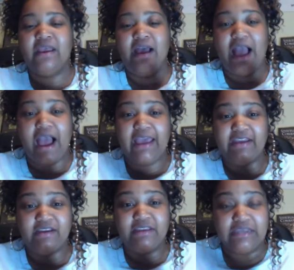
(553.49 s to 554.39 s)
I
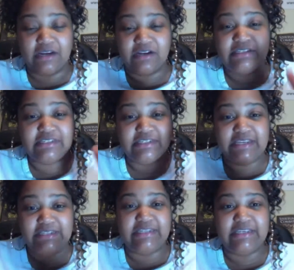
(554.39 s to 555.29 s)
had a
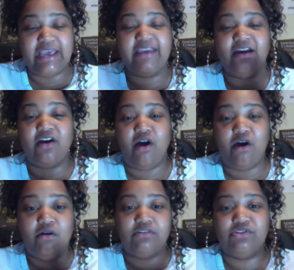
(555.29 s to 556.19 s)
CTA, a
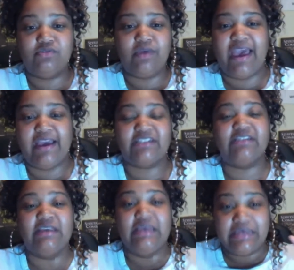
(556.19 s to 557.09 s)
call to
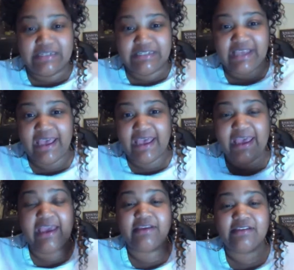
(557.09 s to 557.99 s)
action.
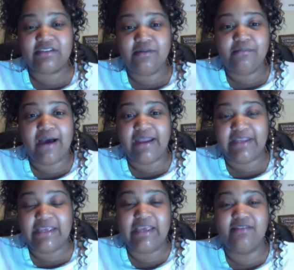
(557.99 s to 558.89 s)
Tag
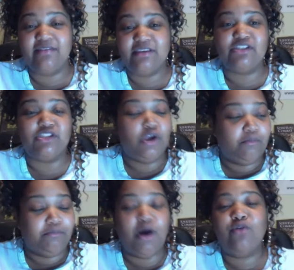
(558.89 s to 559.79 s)
somebody in this
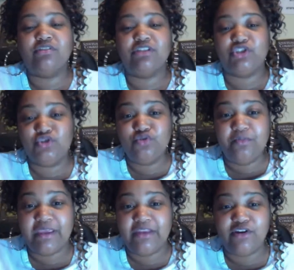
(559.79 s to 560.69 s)
post that you
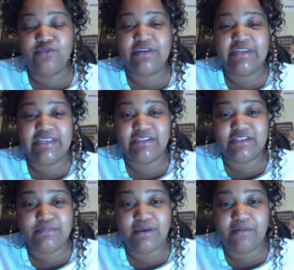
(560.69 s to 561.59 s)
may know needs
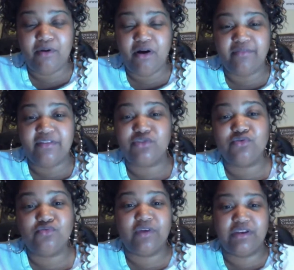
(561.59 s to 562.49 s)
to be a part of this,
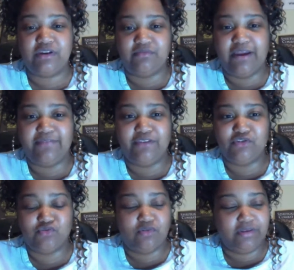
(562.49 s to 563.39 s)
who's ready to write their
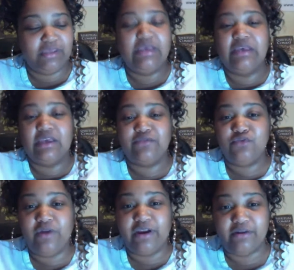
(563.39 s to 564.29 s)
story. If
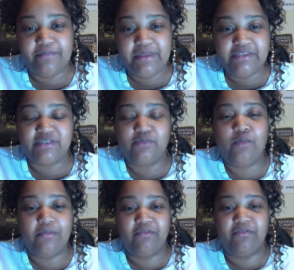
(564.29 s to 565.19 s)
you recommend some
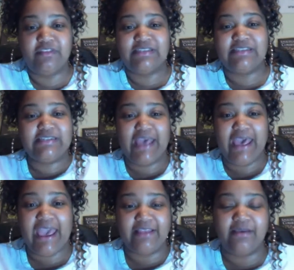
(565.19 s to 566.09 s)
women for this,
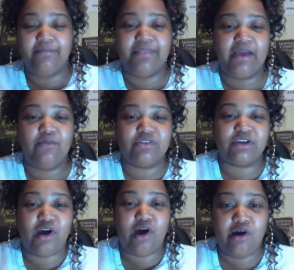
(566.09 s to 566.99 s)
tag them. That was
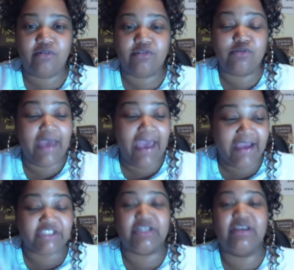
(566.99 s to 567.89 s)
a call to
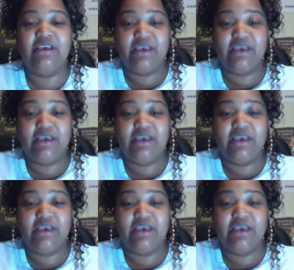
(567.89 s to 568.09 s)
action.